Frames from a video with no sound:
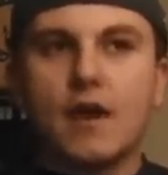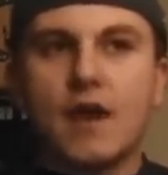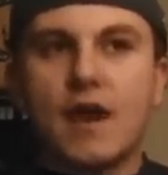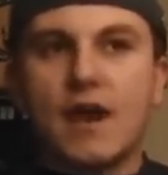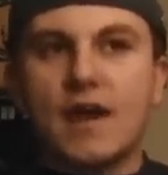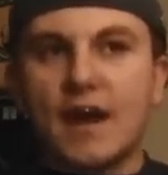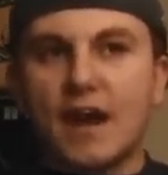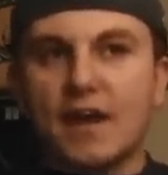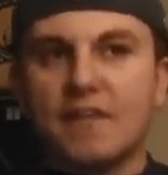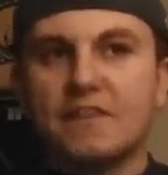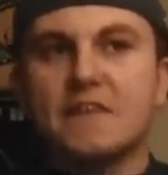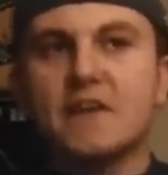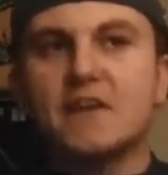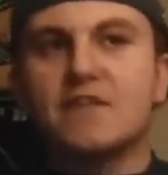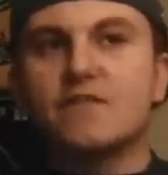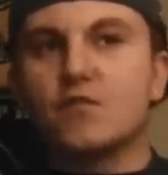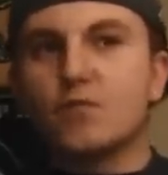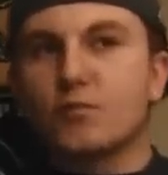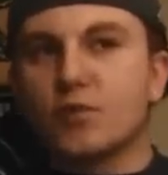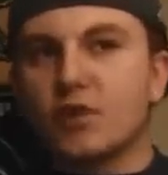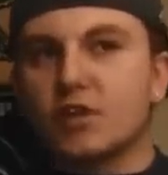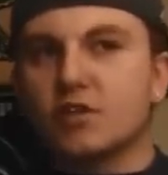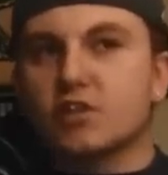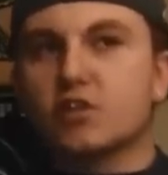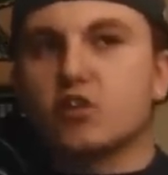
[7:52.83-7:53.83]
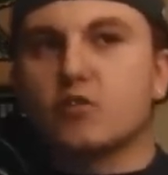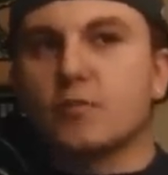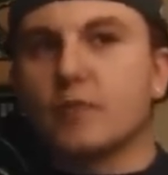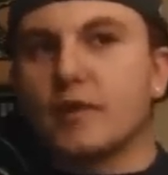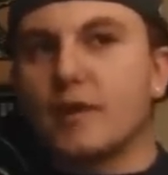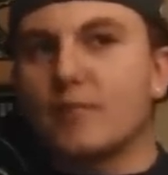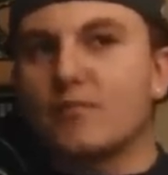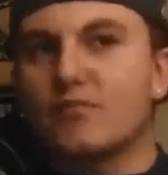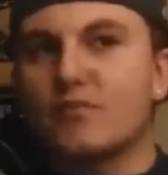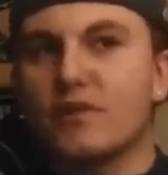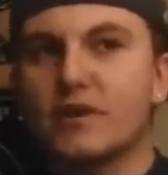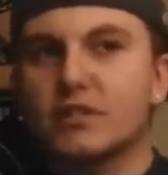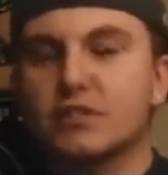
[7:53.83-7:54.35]
And I think if you bring a little bit
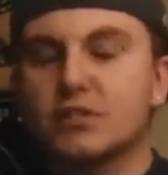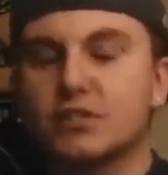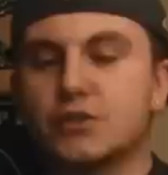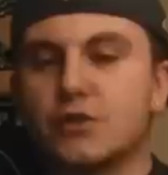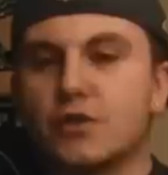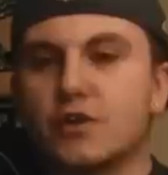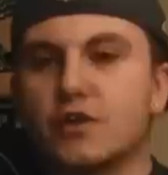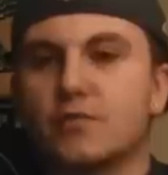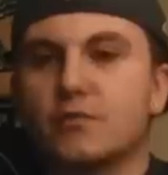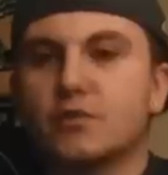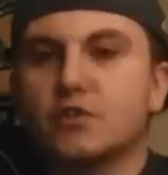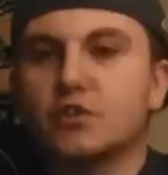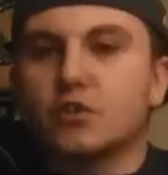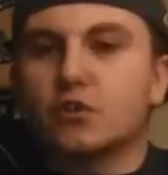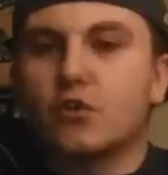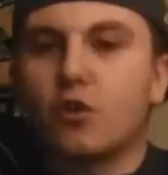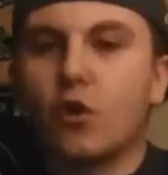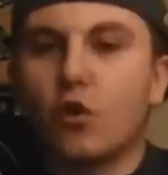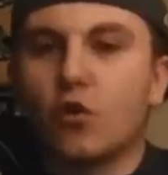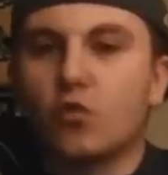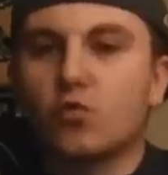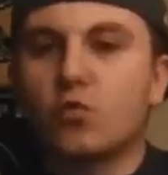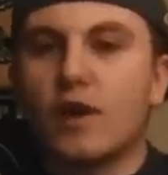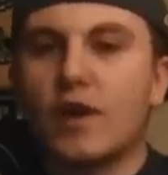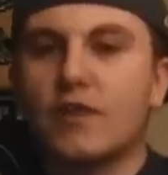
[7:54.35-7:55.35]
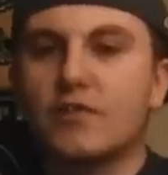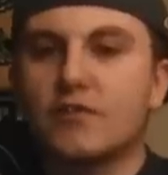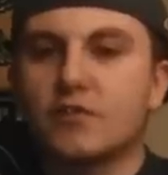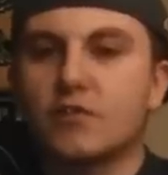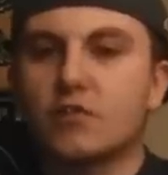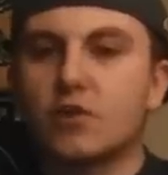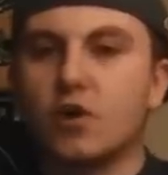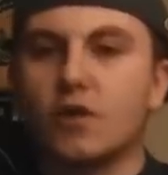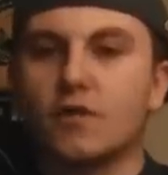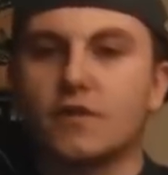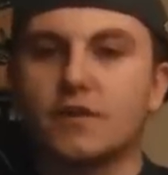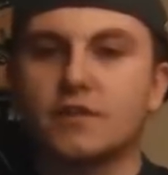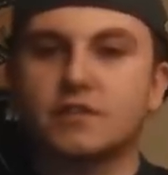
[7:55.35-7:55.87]
of pressure on him with the cold weather and
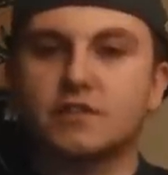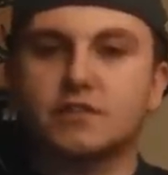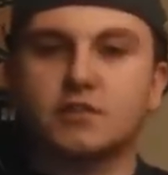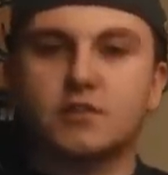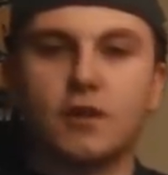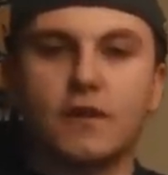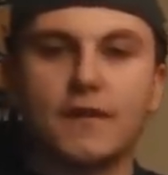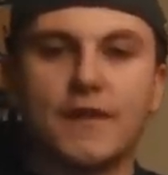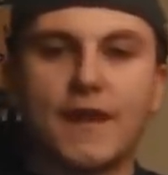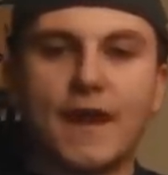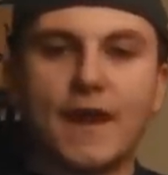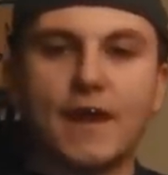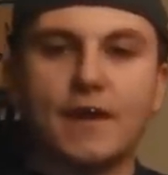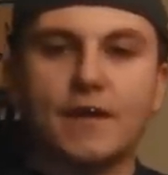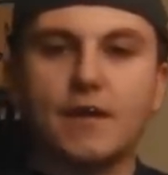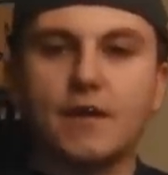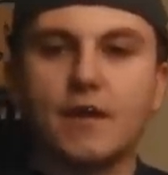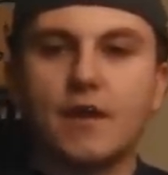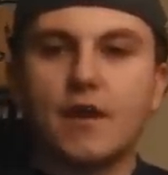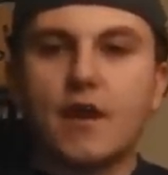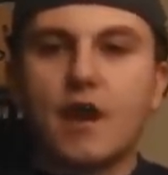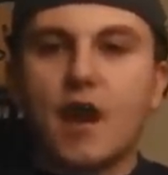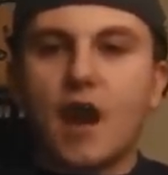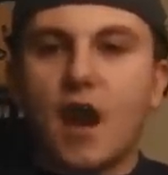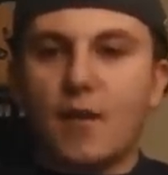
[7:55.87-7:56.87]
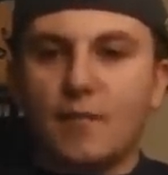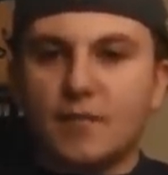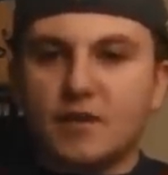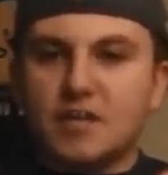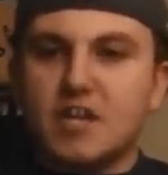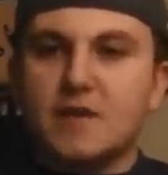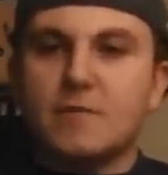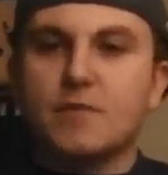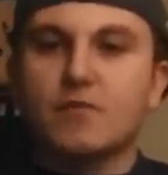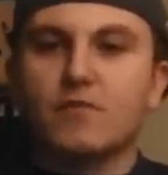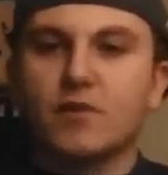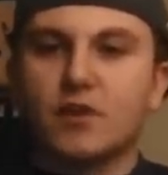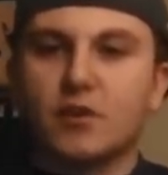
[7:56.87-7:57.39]
all this and all that, I'm going to
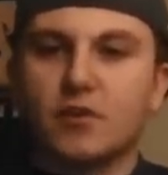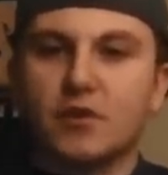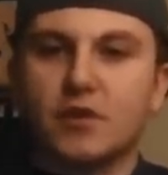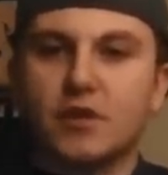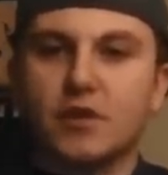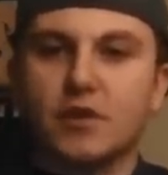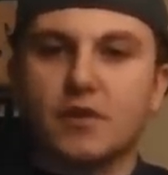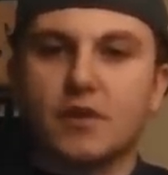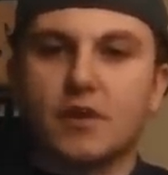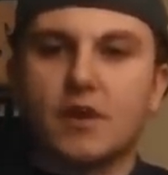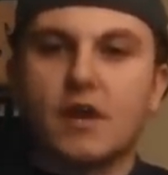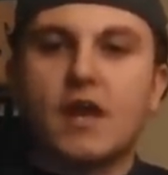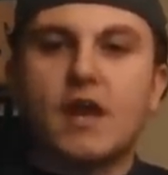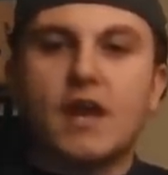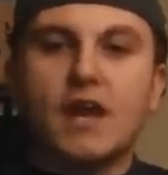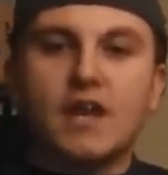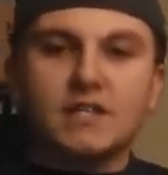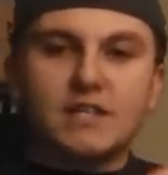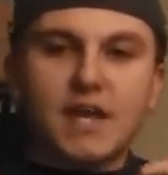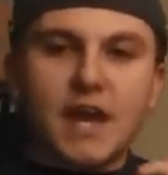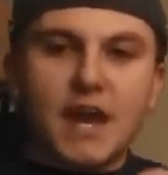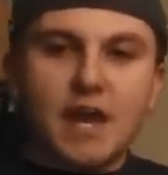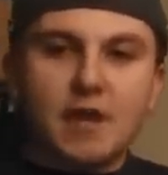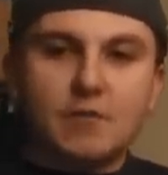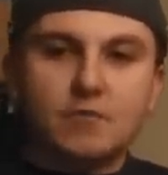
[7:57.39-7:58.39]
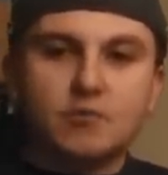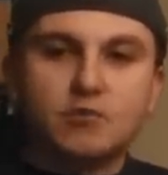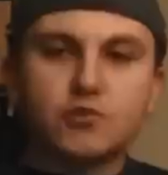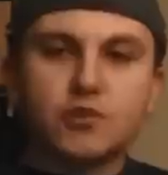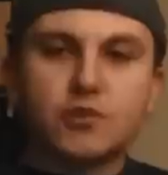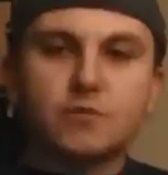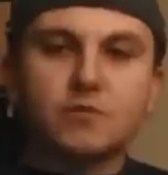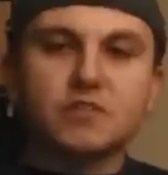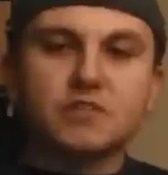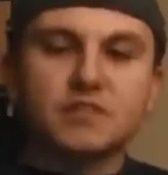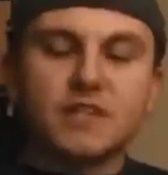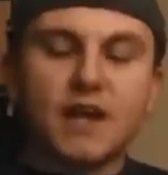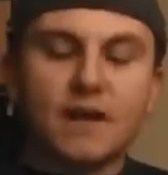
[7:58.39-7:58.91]
keep it real here. His hamstring
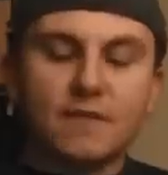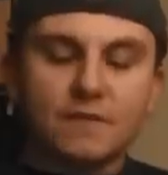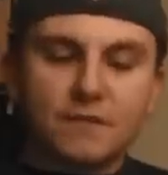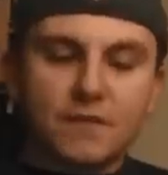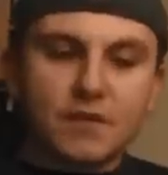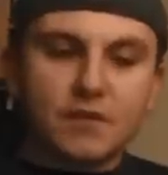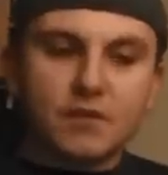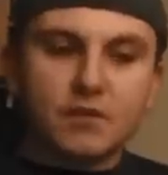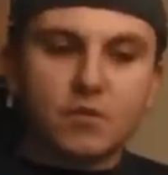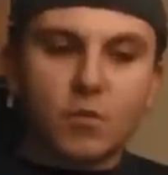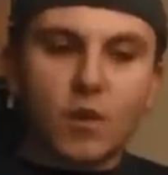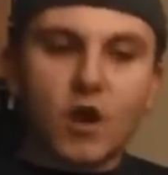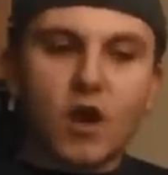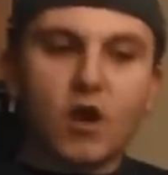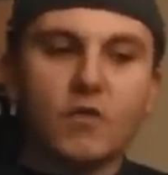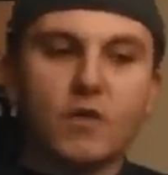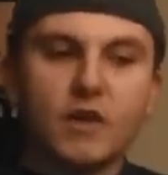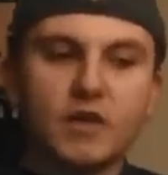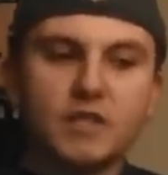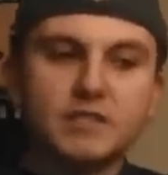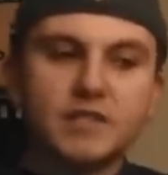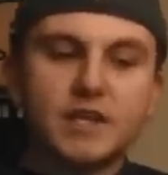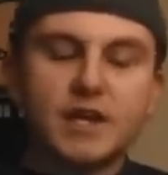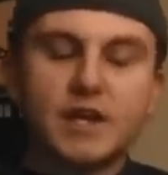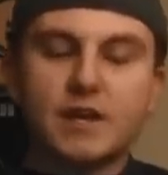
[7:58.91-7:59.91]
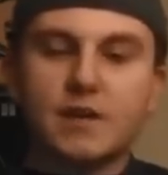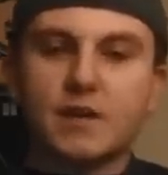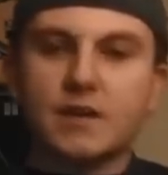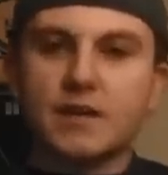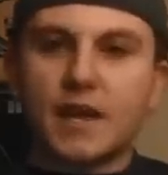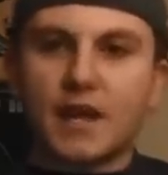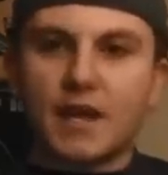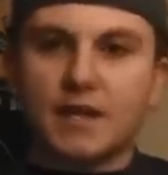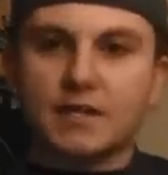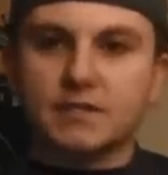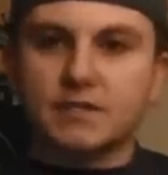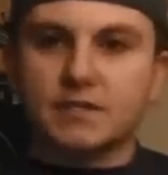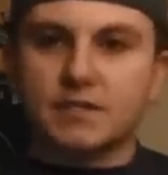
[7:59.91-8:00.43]
was not feeling well, they said,
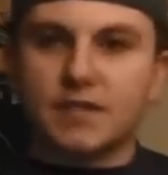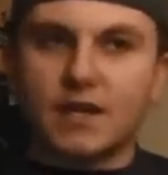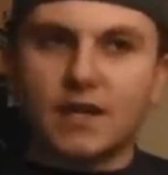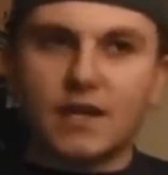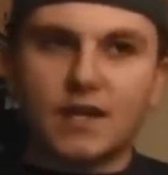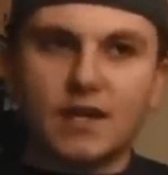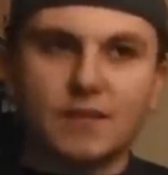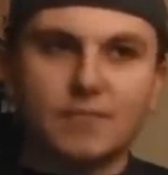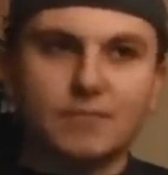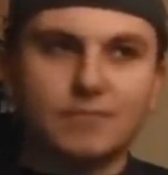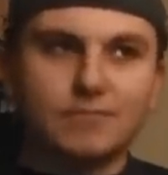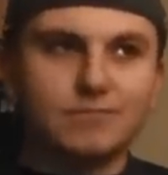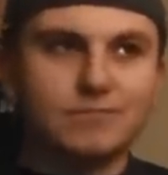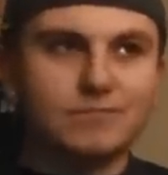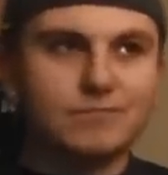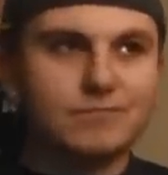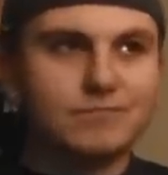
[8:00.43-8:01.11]
against the